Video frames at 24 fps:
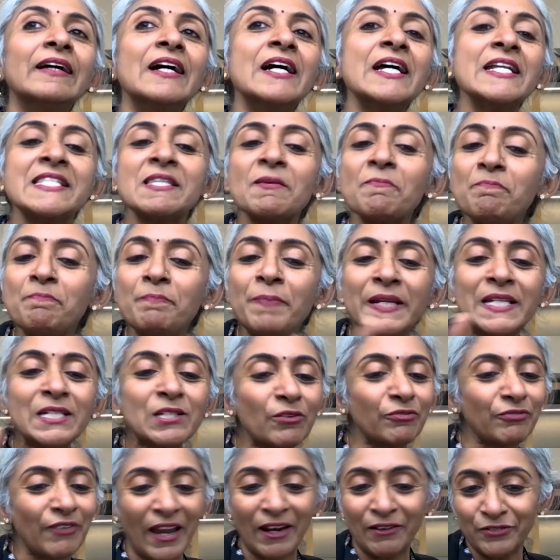It's a bit
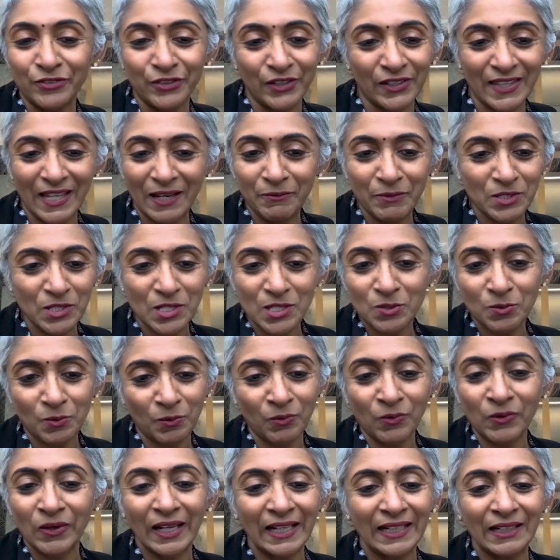of everything, which is
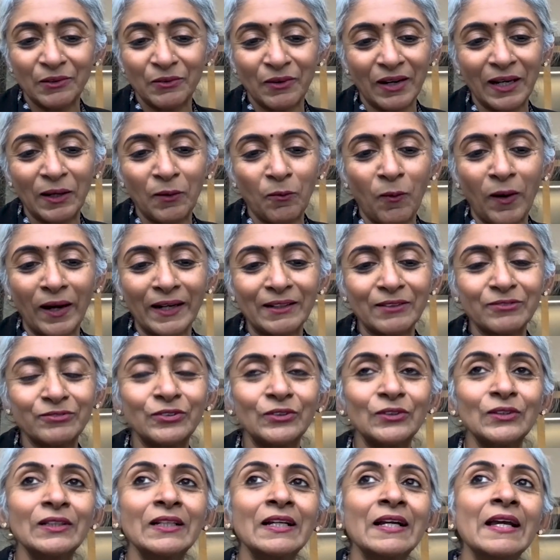really, really
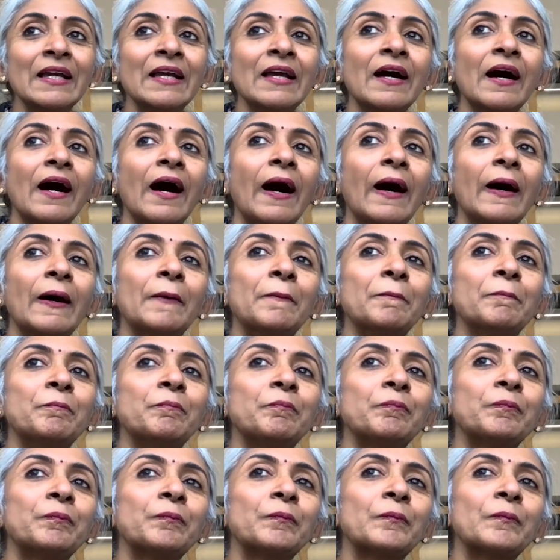wonderful.
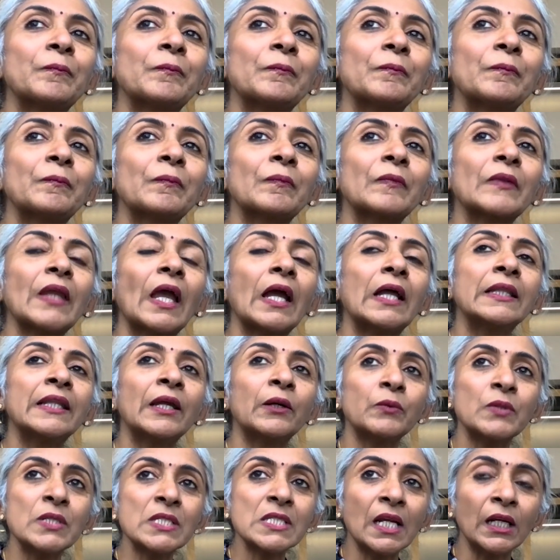Um,
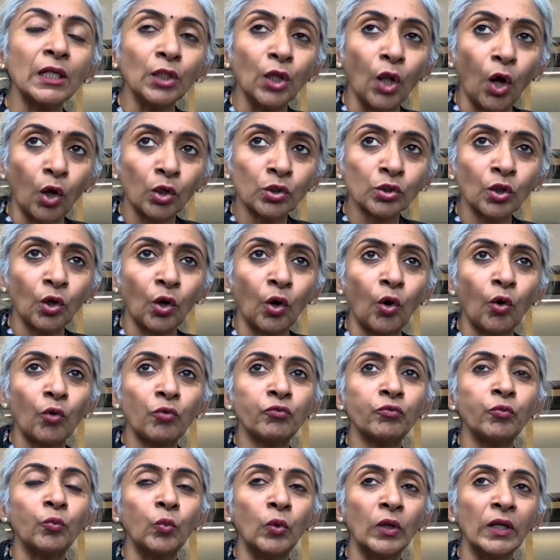there is a lot
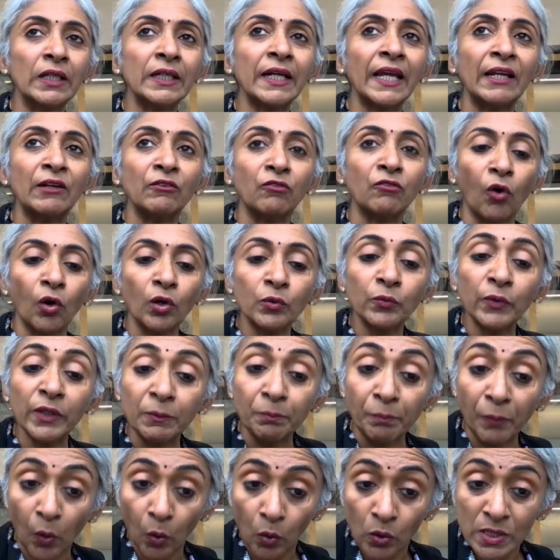of work involved
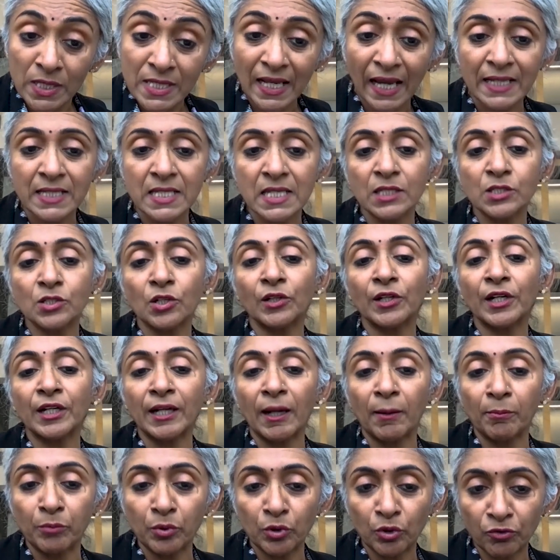with boards. I sit on a
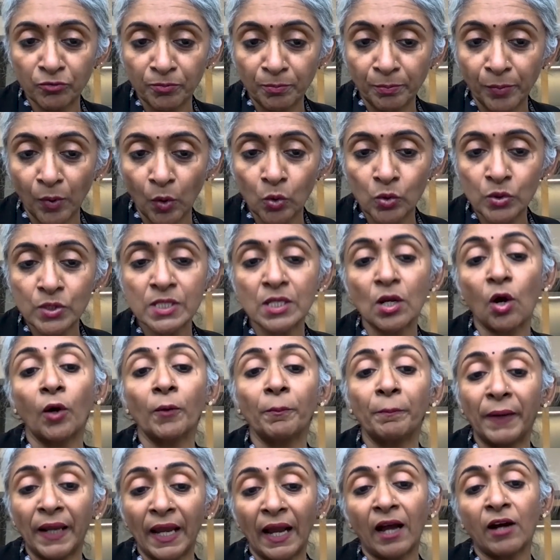number of boards
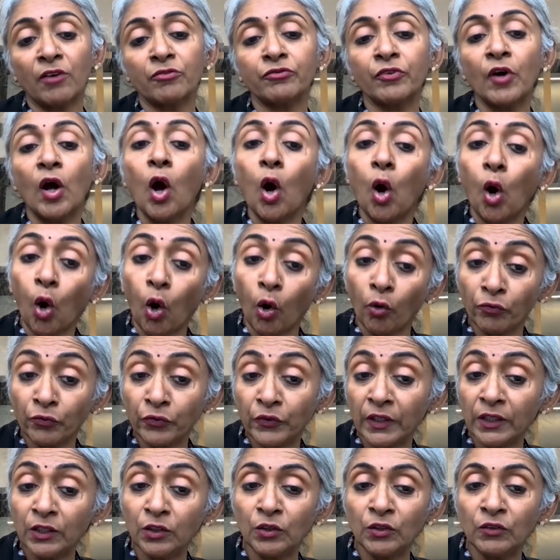on behalf of
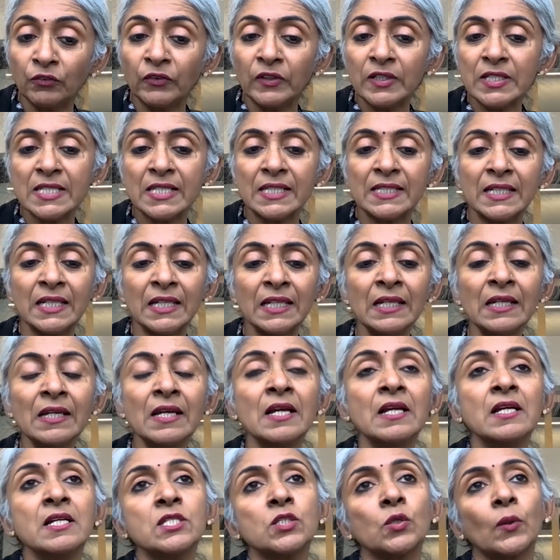the university.
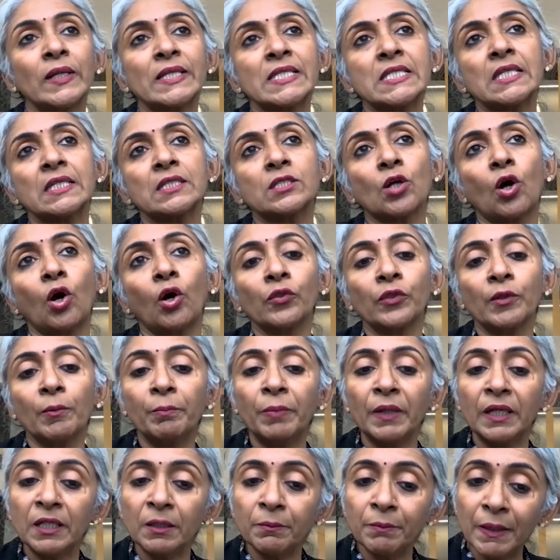So I sit on the
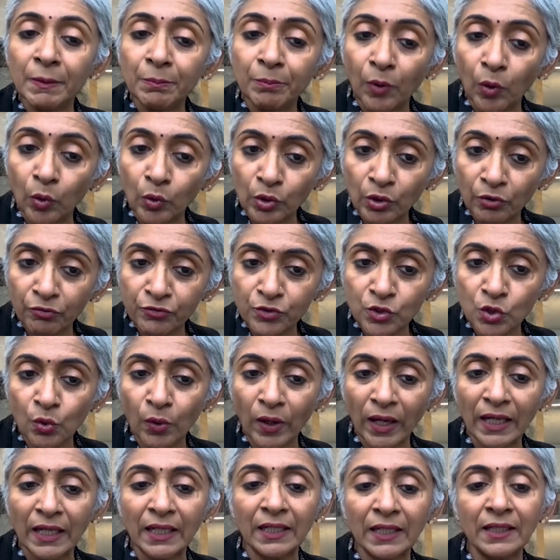Burnaby Board of
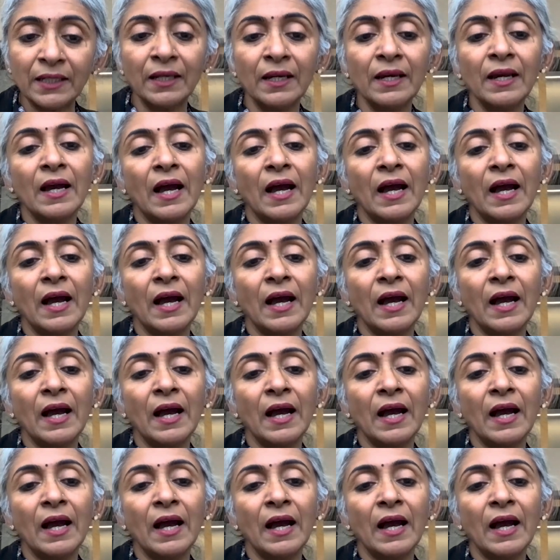Trade.